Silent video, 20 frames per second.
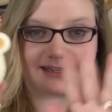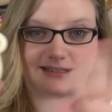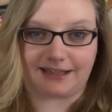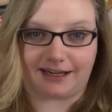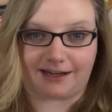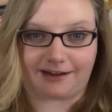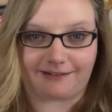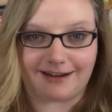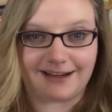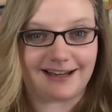can
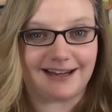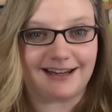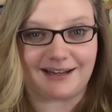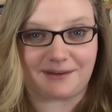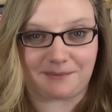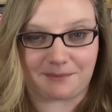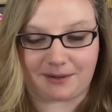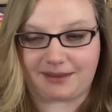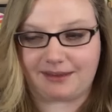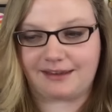decorate it,
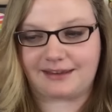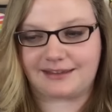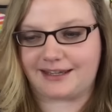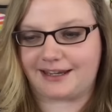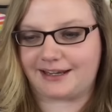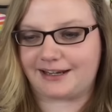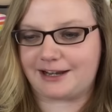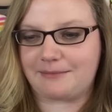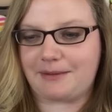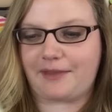and I'm really
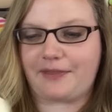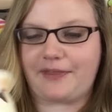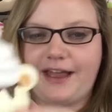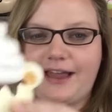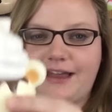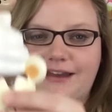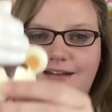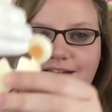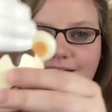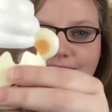excited about
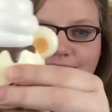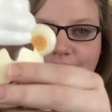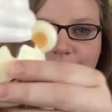that.